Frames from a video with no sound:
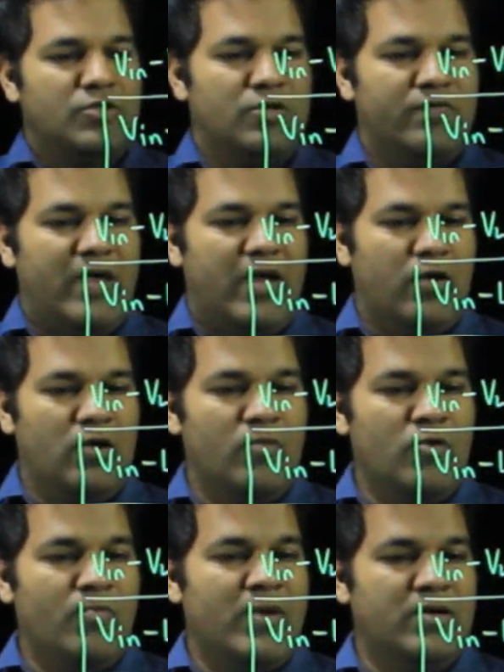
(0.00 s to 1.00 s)
of angular
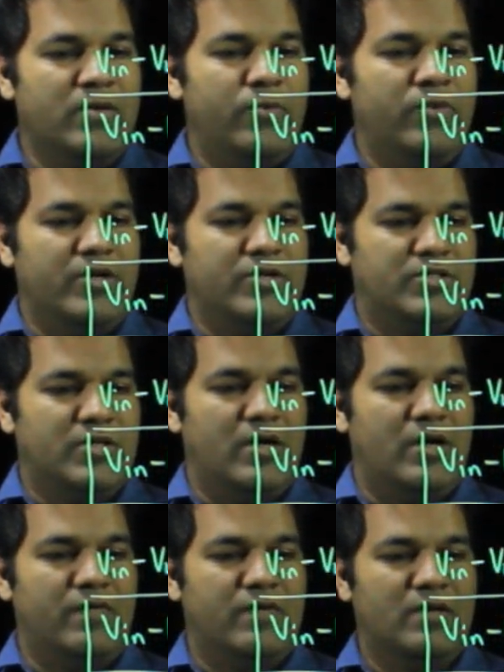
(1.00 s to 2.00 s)
momentum to that shaft,